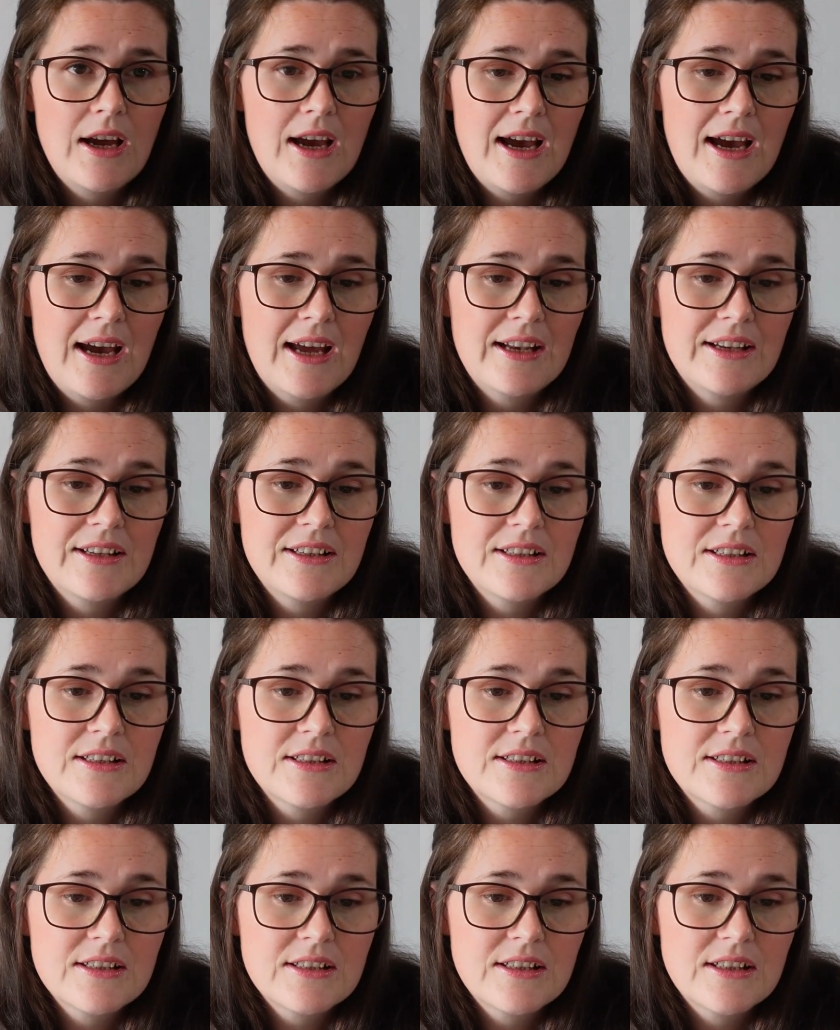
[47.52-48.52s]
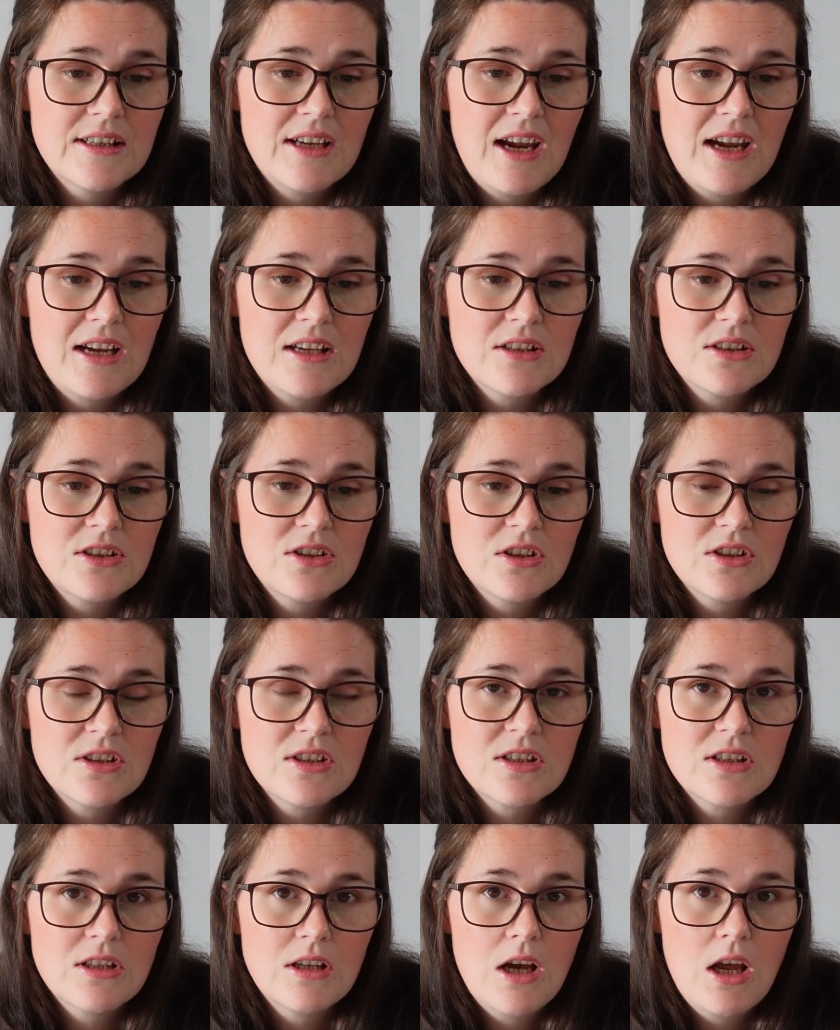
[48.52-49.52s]
and it's
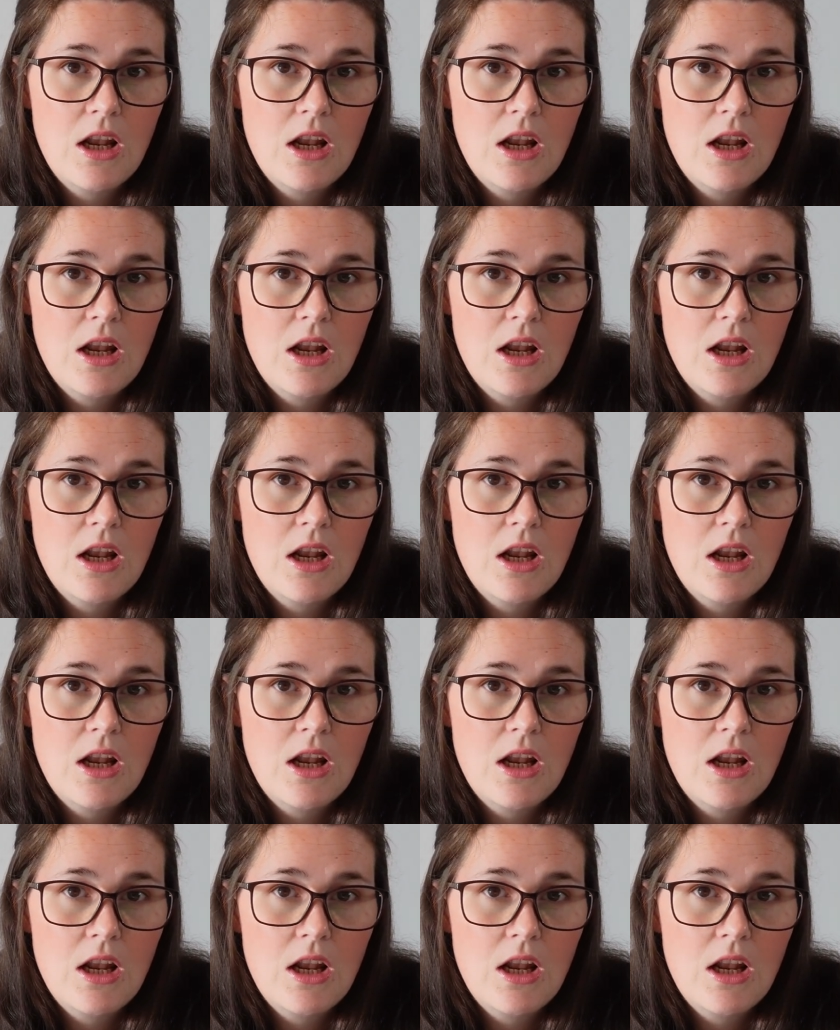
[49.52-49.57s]
just